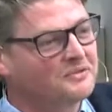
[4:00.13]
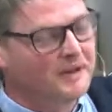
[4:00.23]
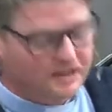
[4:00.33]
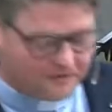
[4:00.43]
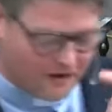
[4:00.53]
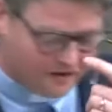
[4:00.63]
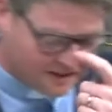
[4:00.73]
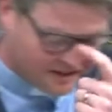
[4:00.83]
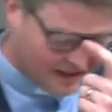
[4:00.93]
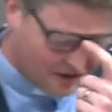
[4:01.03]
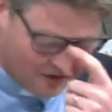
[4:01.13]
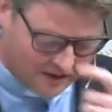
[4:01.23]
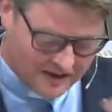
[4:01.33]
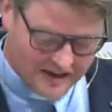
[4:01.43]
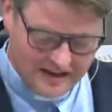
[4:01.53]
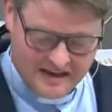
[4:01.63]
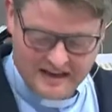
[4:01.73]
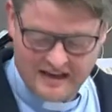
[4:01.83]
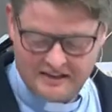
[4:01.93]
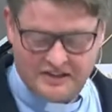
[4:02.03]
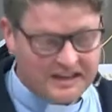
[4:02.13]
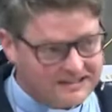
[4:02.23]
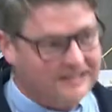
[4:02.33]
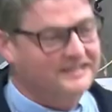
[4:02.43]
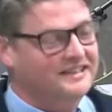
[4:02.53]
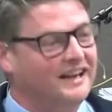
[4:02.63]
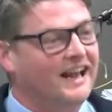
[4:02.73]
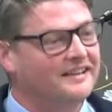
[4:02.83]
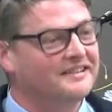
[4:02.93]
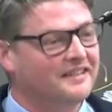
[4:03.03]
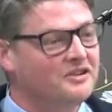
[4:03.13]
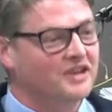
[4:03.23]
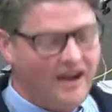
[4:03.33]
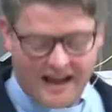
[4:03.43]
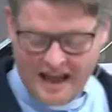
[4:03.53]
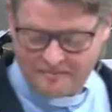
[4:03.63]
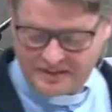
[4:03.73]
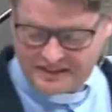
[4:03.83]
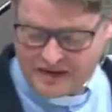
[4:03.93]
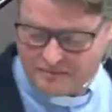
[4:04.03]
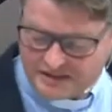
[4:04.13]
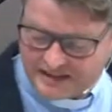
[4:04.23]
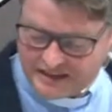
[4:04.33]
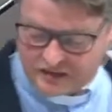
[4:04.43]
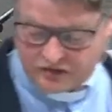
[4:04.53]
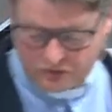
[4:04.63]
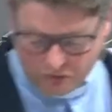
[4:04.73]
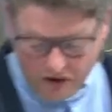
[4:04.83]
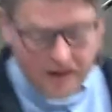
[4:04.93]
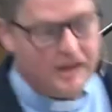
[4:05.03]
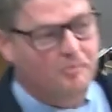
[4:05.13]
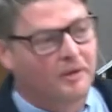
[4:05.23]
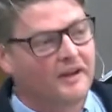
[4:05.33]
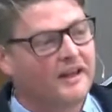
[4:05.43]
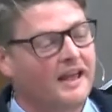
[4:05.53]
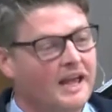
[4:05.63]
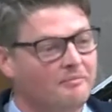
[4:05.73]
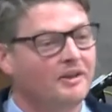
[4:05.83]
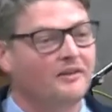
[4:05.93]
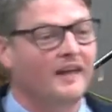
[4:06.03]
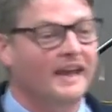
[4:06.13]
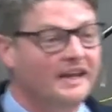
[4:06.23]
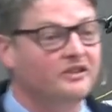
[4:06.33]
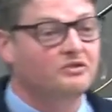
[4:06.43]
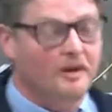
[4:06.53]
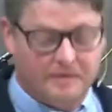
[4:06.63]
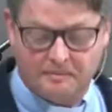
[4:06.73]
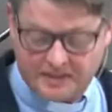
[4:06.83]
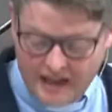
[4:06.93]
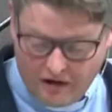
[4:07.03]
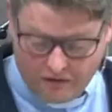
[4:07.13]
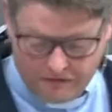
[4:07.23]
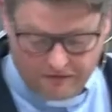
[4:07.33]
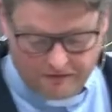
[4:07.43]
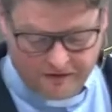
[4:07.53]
weeks focusing on Jesus and those I am statements, they describe him, don't they? He describes himself.